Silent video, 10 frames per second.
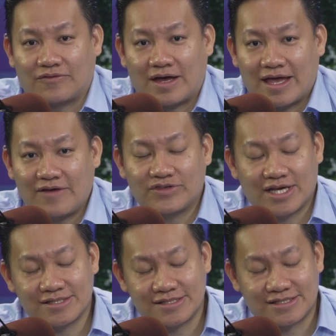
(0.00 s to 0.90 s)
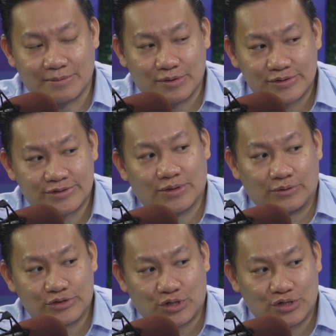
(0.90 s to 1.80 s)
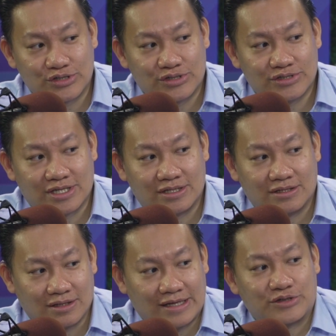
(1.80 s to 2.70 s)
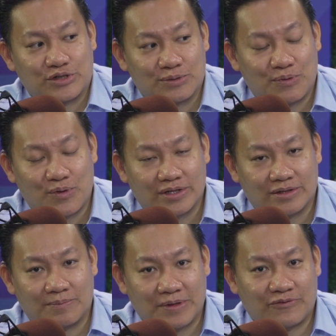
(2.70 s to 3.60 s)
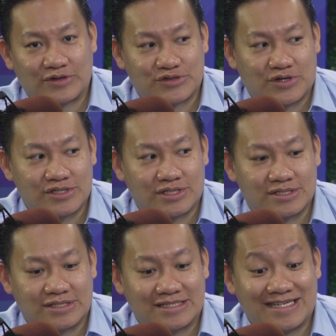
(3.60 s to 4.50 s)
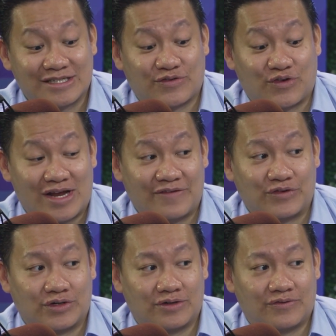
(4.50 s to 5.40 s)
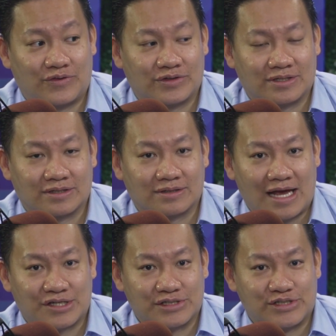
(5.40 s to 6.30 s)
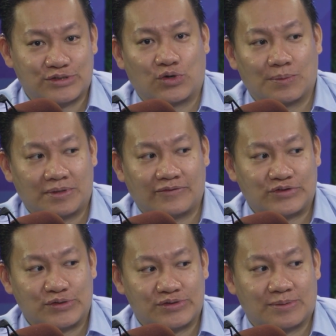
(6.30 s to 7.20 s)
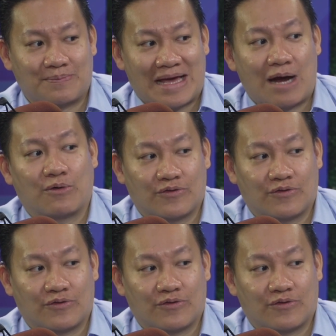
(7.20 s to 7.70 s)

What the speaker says: have tested some of those solar chargers, and like to your point, the big frustration is it takes forever for it to actually store up enough juice to power the phone.